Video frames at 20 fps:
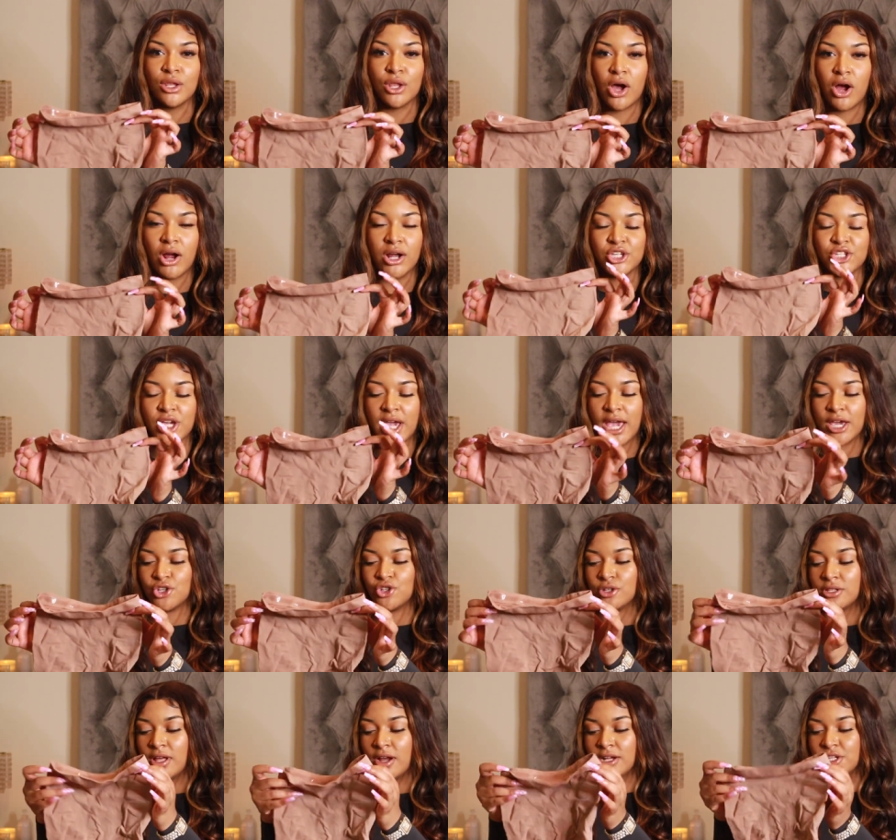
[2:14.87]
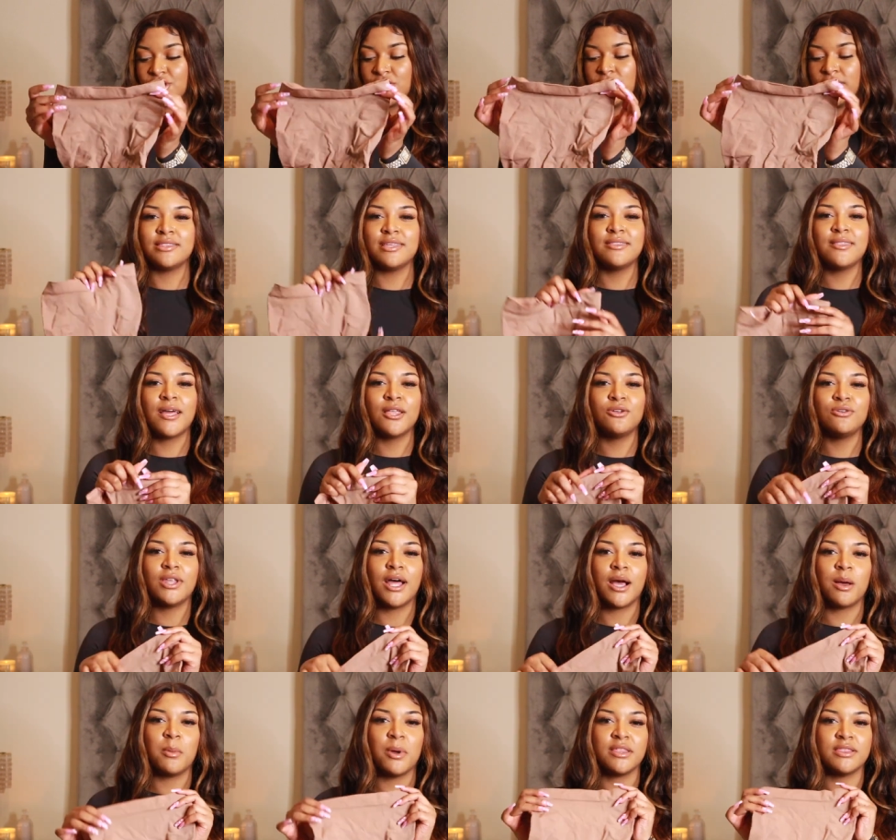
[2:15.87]
large extra large the thing i do
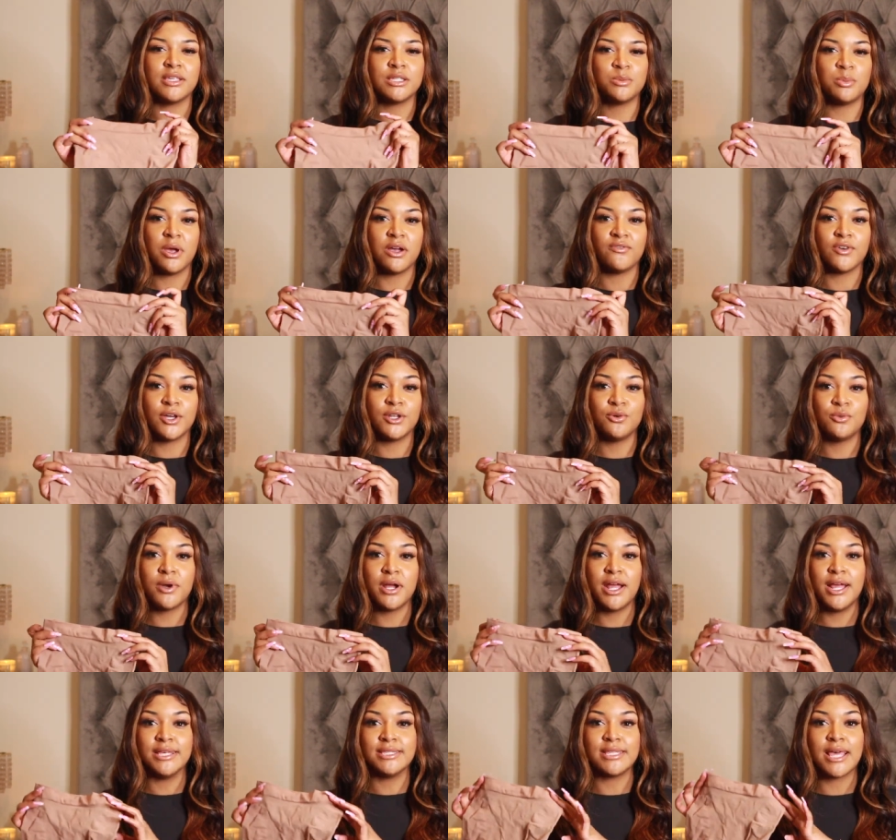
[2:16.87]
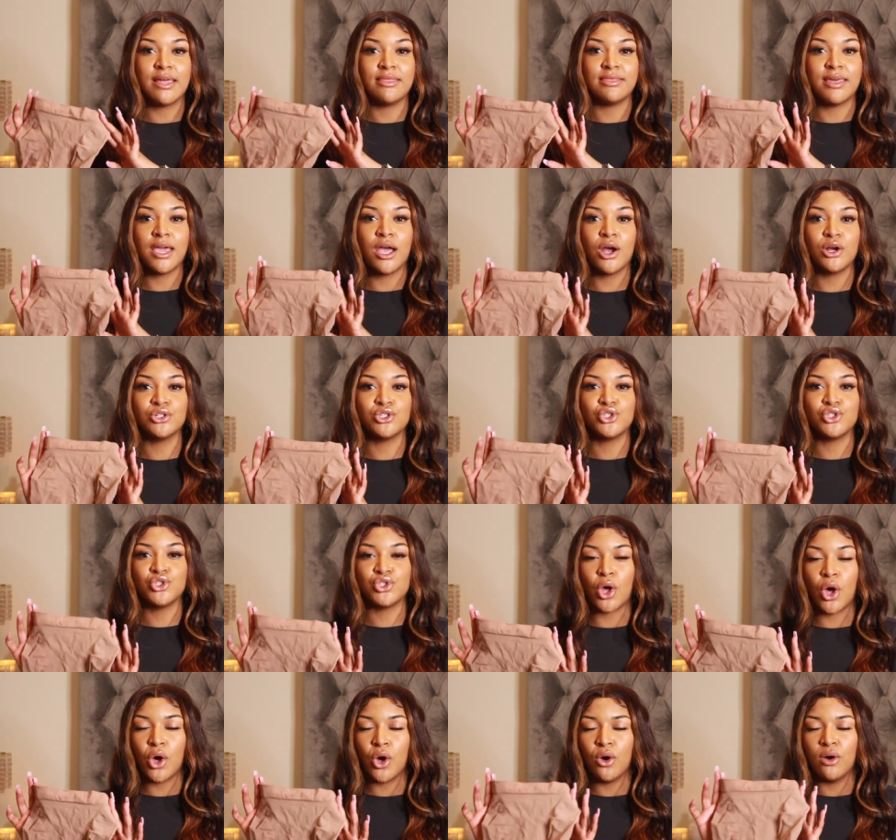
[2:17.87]
like about this pair of underwear is that they are
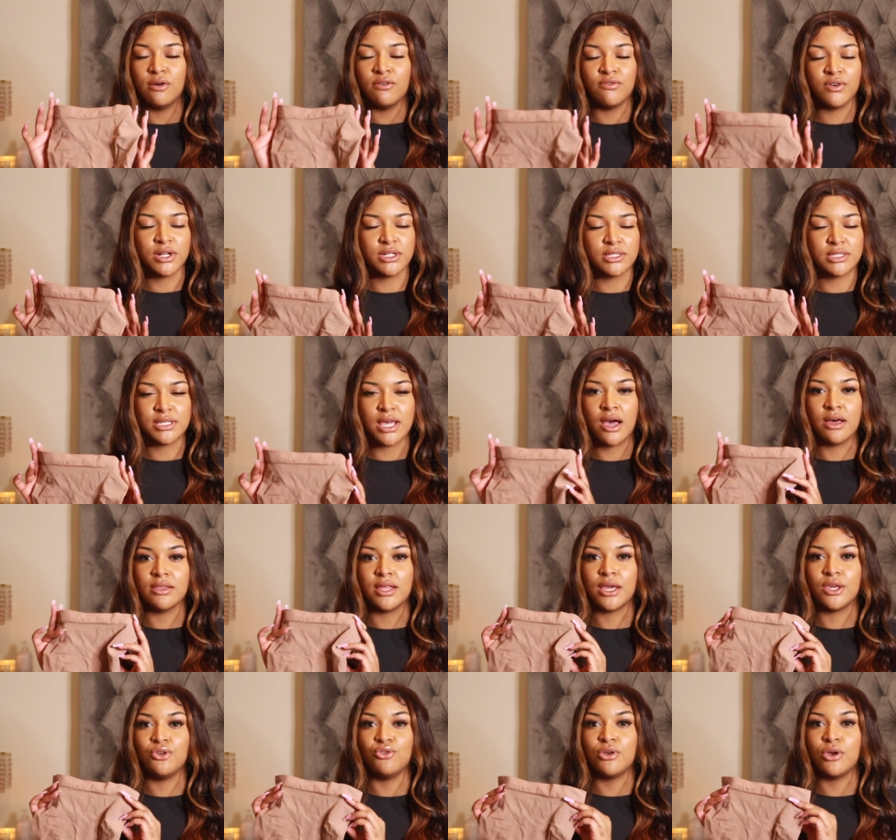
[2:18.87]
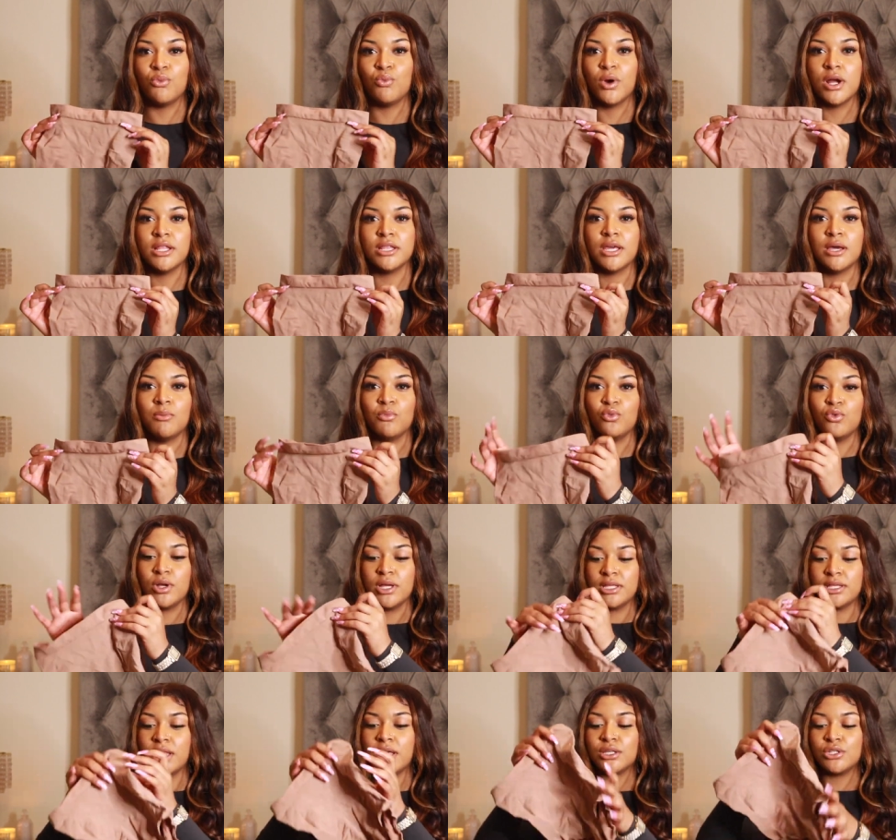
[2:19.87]
so versatile like you can wear them
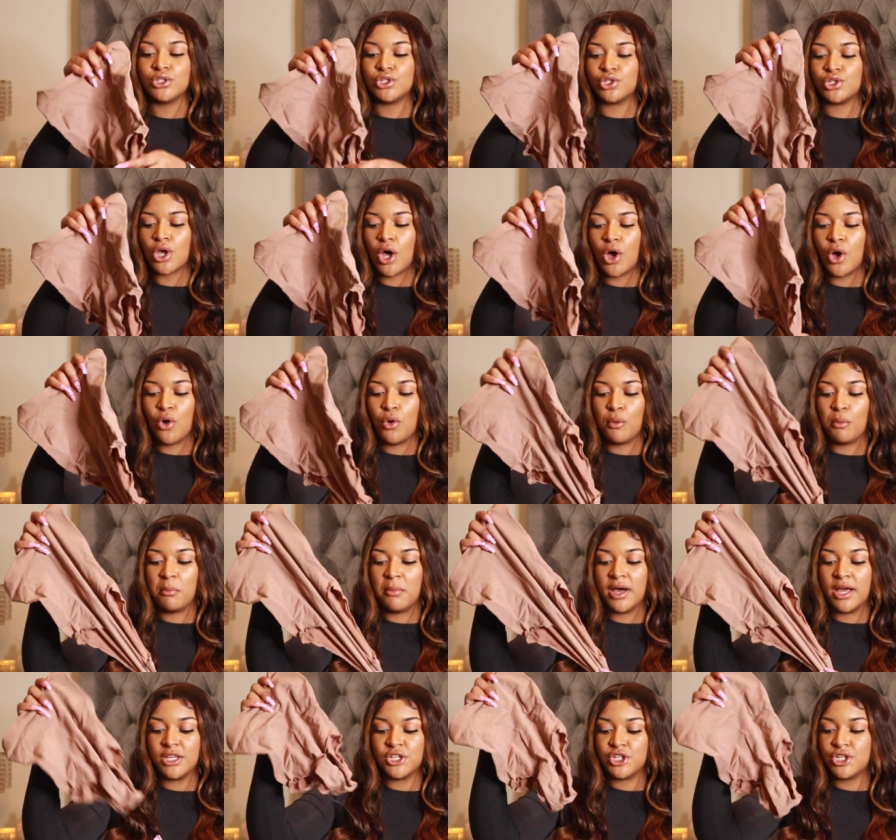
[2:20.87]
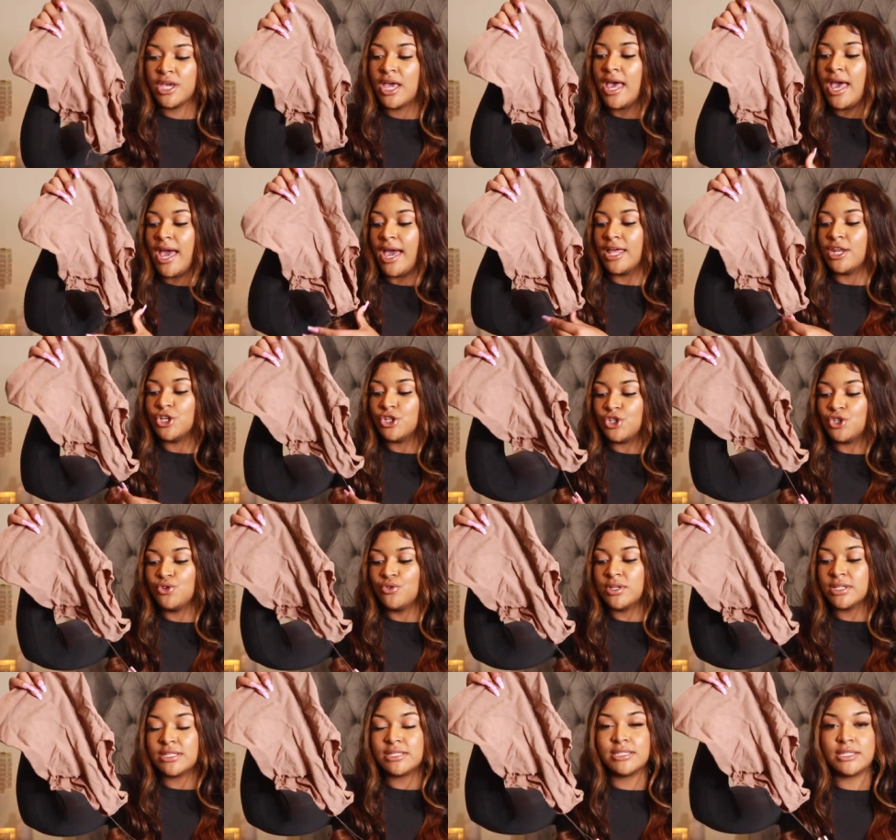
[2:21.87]
with so much and as you
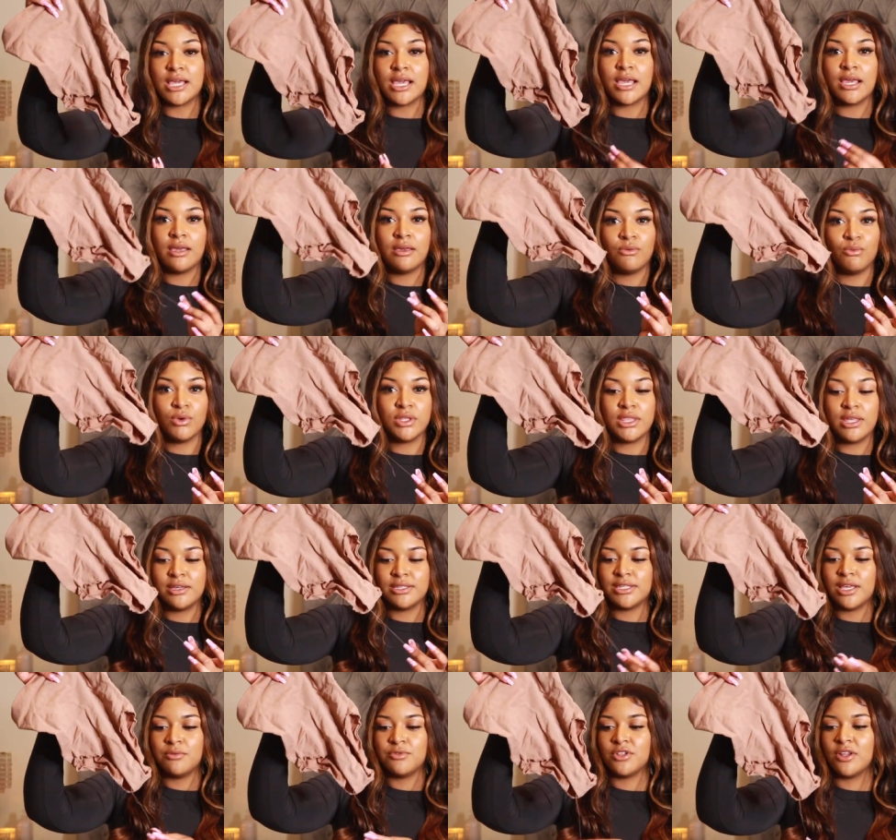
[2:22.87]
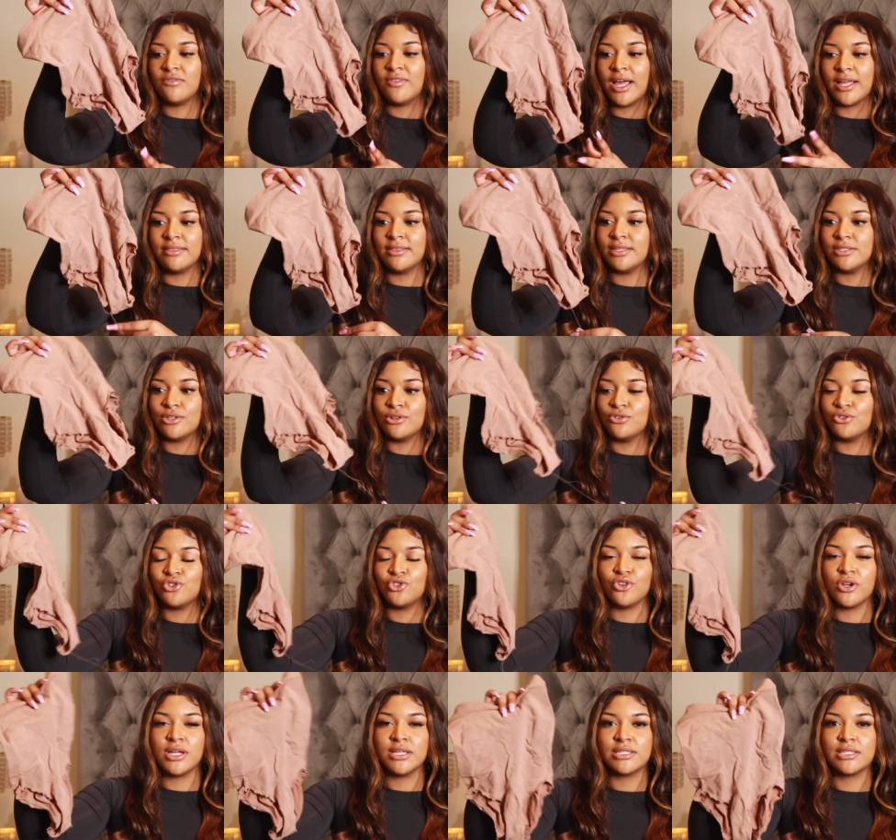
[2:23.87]
can see with the exception of like these little
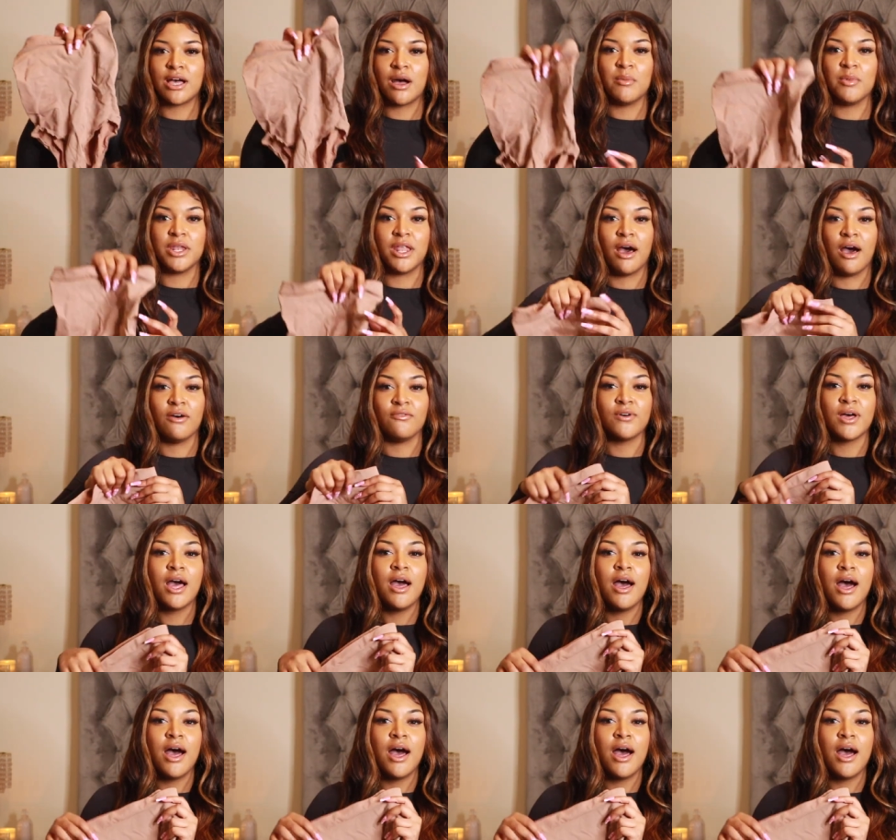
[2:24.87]
strings coming off